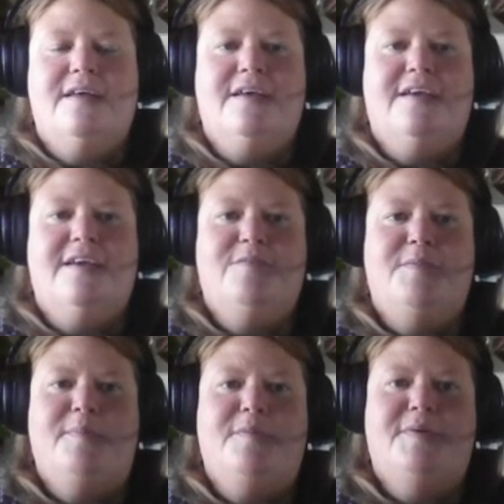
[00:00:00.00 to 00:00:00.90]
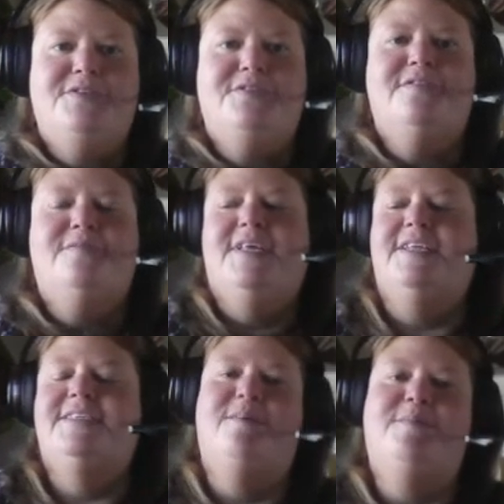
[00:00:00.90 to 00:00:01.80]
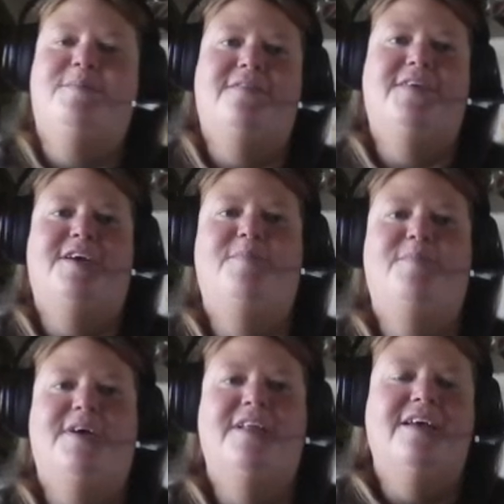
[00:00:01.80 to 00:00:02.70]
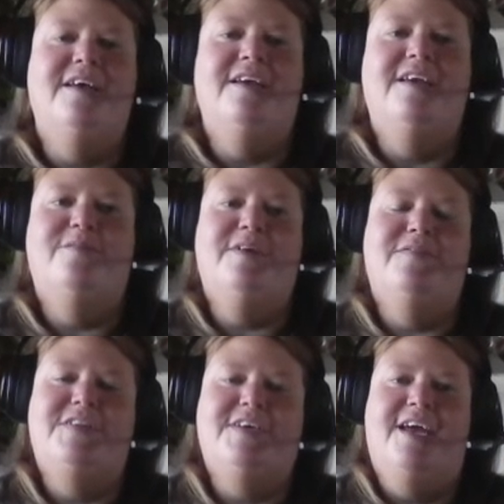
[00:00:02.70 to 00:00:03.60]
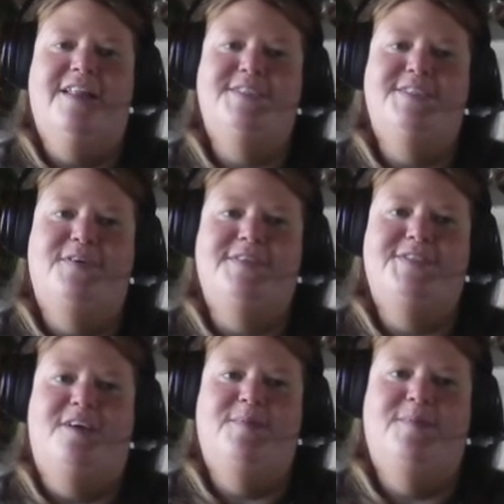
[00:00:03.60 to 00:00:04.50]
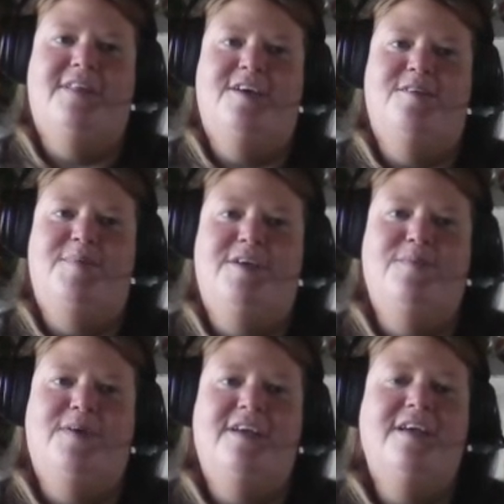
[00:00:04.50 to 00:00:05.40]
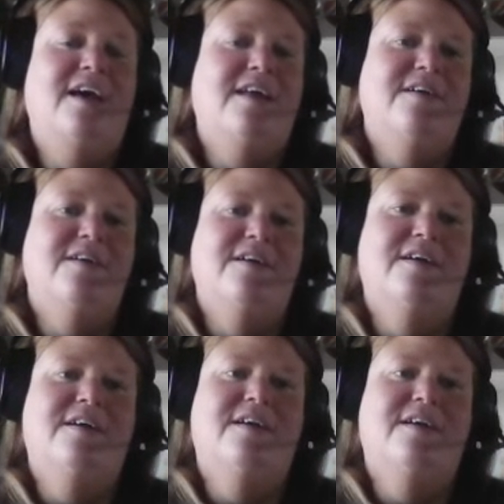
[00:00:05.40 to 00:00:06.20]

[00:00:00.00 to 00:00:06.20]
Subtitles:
I can't remember what you're doing with that assignment offhand, but whatever the title is of your assignment, that could be your running header.